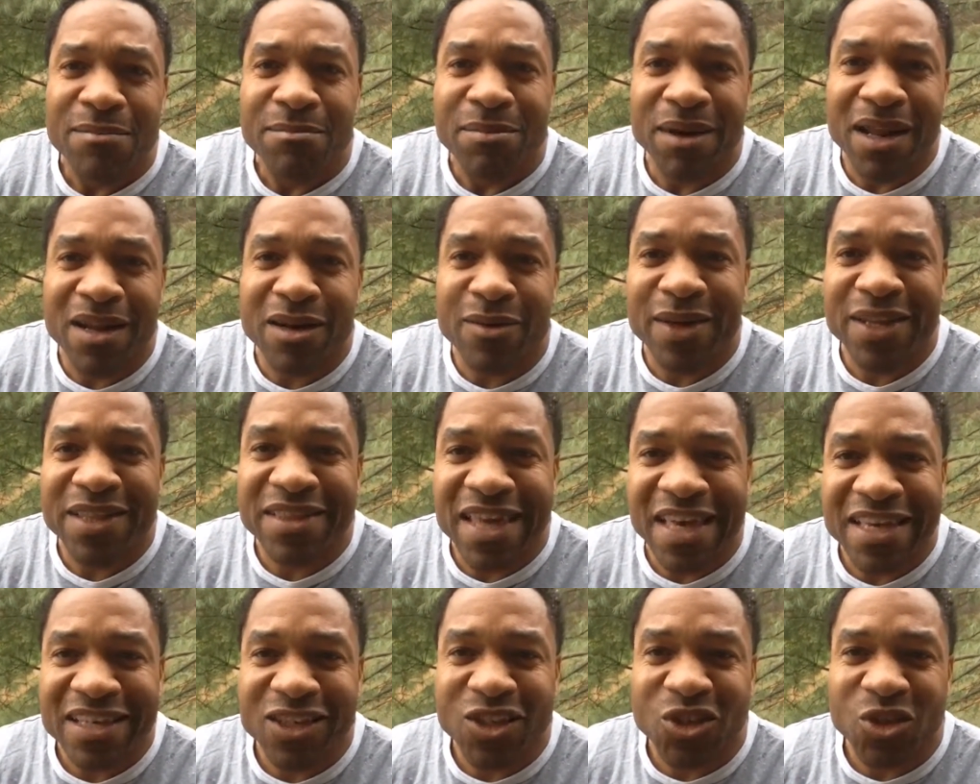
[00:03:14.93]
But anyway,
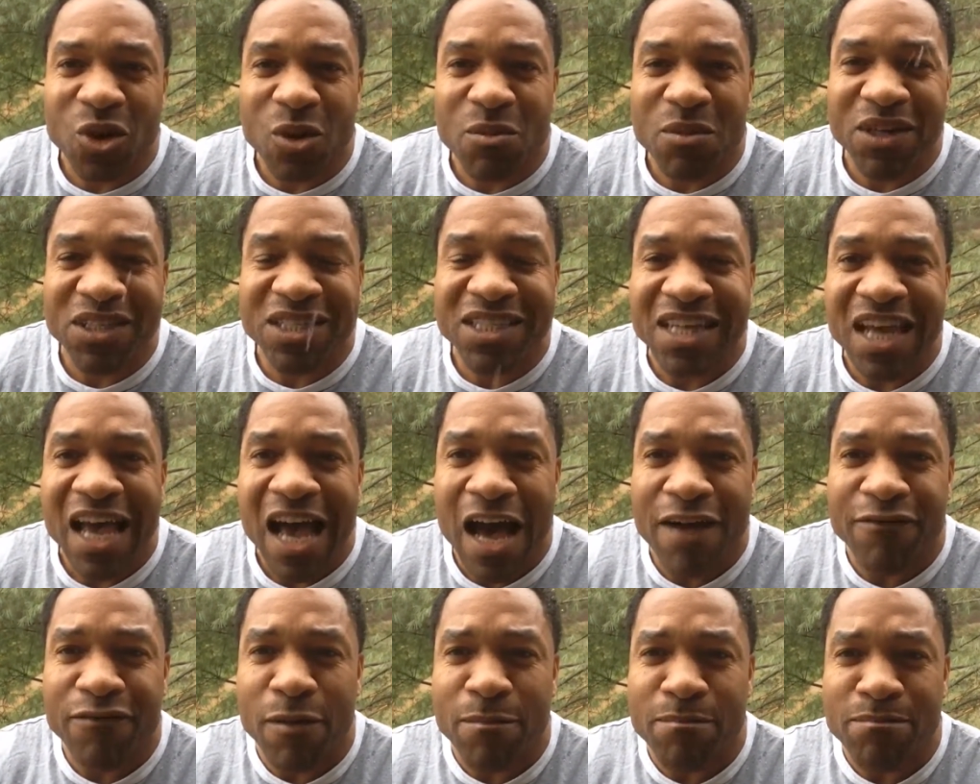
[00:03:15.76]
thank you so much.
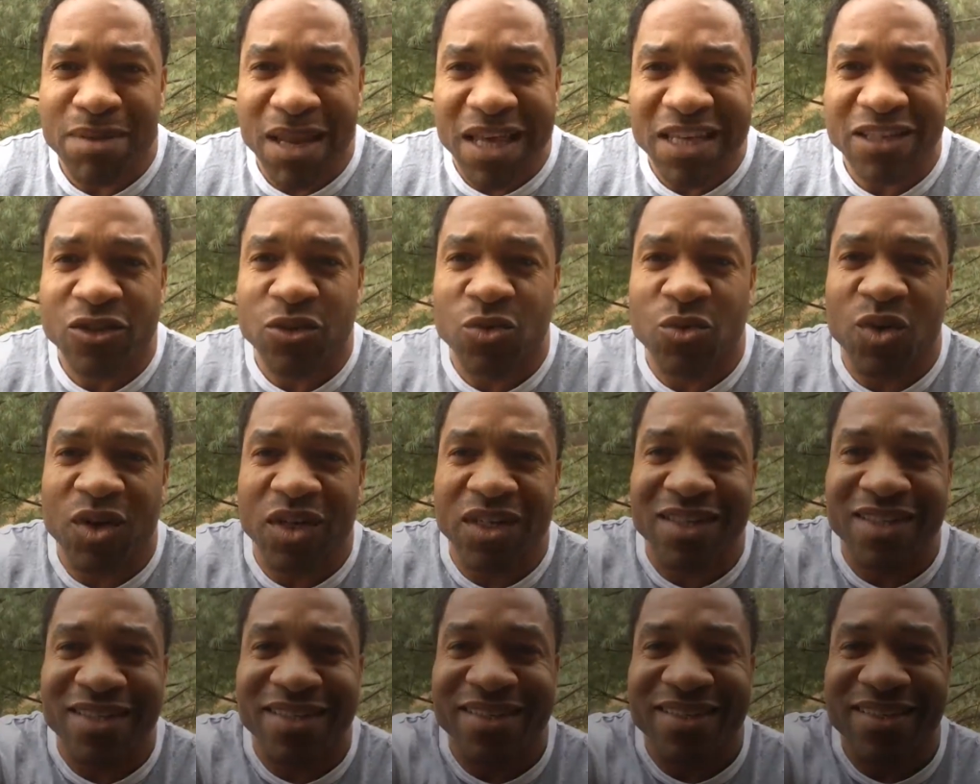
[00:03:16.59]
Have a blessed
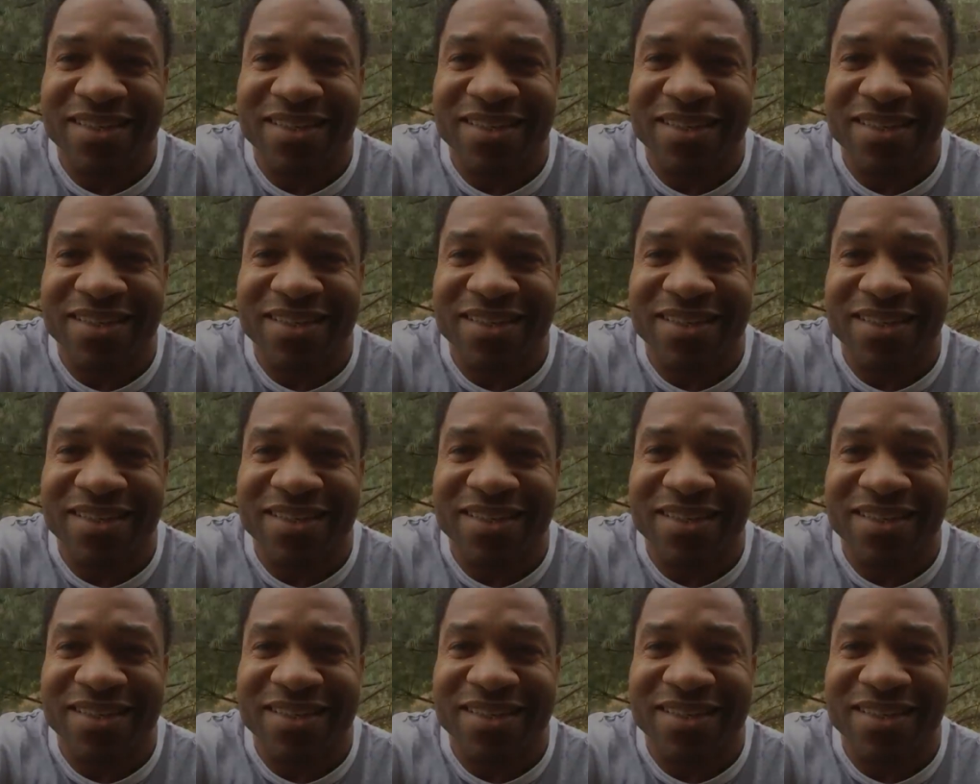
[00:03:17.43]
one.